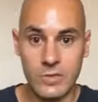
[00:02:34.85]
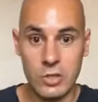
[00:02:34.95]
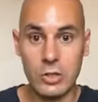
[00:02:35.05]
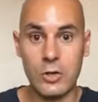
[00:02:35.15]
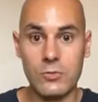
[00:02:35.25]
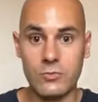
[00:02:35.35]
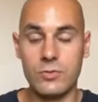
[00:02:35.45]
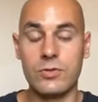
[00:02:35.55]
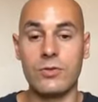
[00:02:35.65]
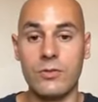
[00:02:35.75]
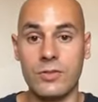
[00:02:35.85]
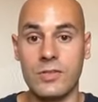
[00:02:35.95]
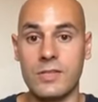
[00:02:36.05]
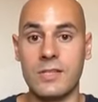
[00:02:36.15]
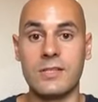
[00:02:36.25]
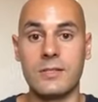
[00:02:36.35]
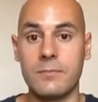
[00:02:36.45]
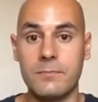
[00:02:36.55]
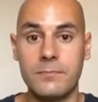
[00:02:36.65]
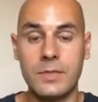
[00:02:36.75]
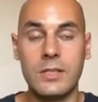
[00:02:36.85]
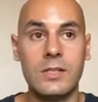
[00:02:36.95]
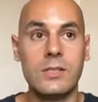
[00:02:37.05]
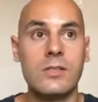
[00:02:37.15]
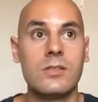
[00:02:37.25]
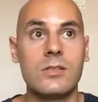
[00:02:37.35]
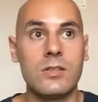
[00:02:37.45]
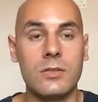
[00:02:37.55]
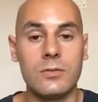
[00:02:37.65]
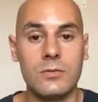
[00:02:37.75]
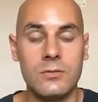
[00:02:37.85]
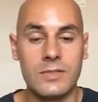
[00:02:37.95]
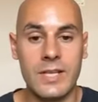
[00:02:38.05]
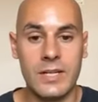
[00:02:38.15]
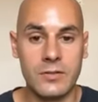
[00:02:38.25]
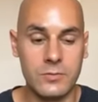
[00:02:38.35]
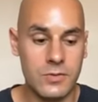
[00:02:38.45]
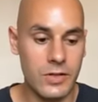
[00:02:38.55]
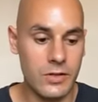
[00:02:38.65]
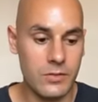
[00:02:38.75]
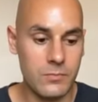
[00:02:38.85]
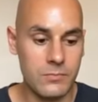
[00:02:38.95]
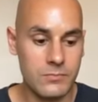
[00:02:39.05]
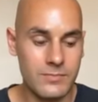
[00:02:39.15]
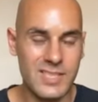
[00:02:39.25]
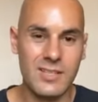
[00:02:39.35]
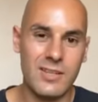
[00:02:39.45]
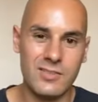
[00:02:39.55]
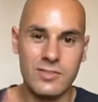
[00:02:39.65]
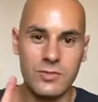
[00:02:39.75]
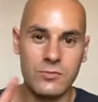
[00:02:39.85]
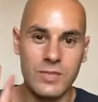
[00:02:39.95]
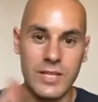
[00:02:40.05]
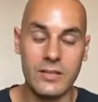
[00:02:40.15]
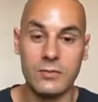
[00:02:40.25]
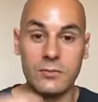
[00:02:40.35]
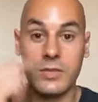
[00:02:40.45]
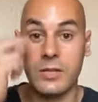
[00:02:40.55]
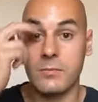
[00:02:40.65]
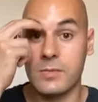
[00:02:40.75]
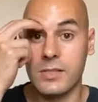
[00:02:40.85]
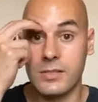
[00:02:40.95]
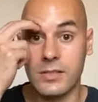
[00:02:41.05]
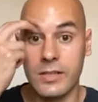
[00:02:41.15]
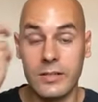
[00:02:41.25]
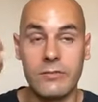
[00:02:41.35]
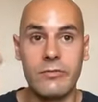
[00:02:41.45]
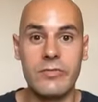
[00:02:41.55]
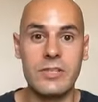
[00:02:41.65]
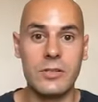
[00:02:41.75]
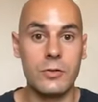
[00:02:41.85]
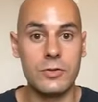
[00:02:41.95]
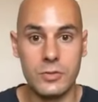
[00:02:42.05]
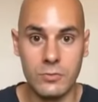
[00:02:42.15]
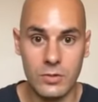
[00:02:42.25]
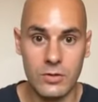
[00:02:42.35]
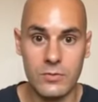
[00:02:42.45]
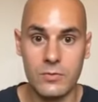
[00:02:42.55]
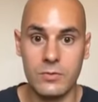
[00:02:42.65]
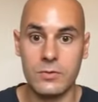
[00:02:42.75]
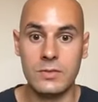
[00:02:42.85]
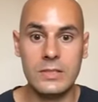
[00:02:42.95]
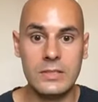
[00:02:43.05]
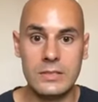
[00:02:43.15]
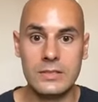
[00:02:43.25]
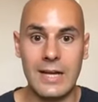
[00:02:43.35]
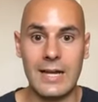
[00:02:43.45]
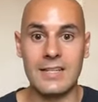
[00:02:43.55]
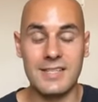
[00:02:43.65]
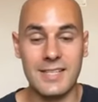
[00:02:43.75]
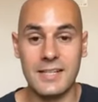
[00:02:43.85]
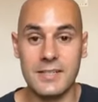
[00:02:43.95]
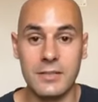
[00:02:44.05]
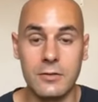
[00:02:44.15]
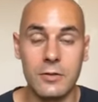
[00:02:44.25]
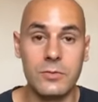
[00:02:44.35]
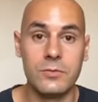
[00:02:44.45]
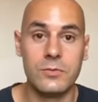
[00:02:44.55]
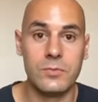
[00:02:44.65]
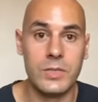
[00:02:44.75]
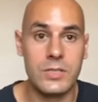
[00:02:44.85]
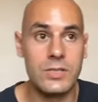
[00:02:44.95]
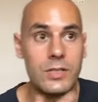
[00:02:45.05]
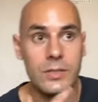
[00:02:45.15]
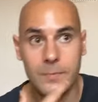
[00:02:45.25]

loads on a system. So the technical term, there's kind of two technical terms. There's like physiological load or allostatic load, which